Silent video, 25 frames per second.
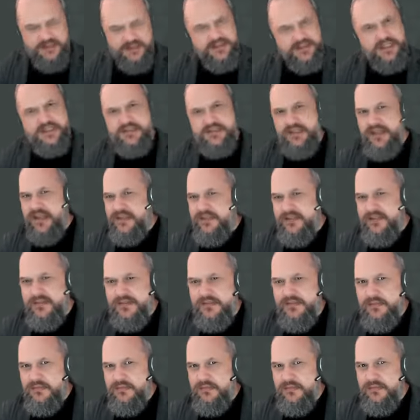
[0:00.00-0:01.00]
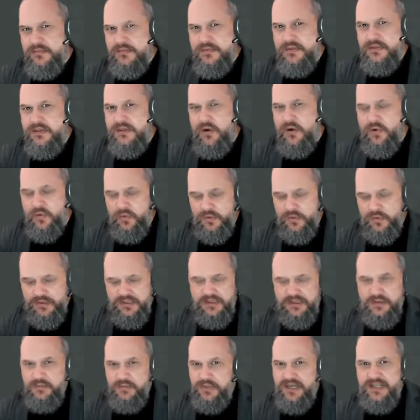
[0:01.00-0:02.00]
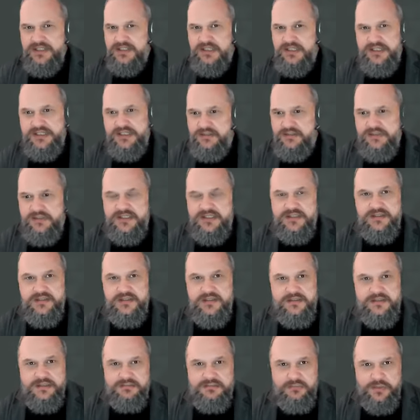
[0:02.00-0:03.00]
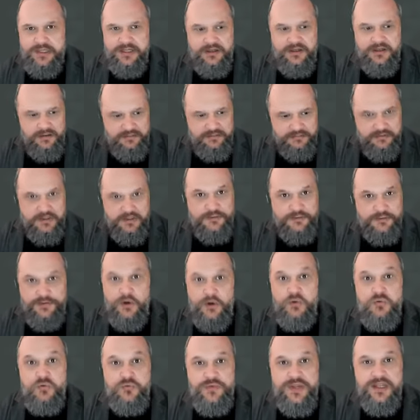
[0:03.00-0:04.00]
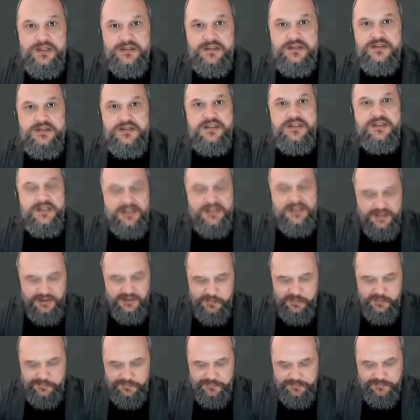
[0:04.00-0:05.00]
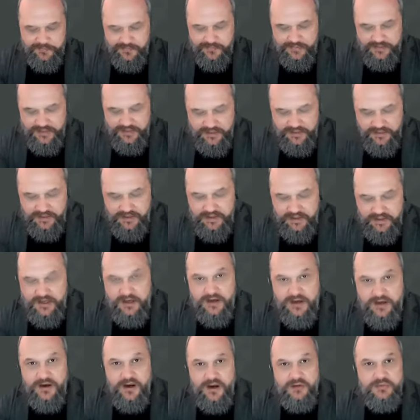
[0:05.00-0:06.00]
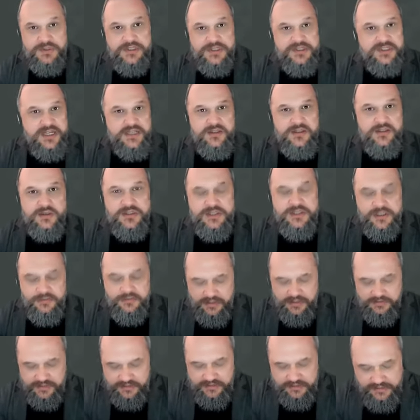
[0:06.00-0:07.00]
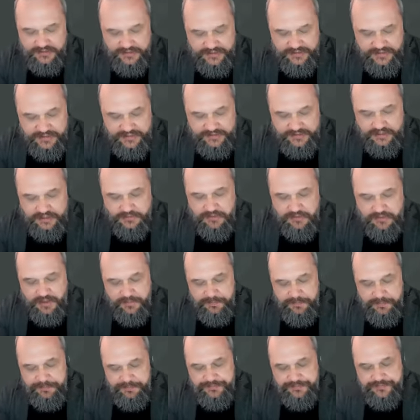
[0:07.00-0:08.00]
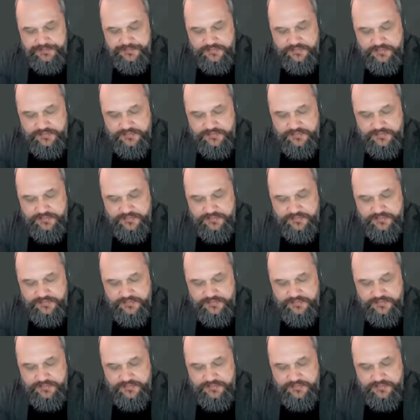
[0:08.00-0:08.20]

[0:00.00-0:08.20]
that there's an end goal. Well, actually, there isn't. We are evolving um, uh, uh, with the technology around us. So um,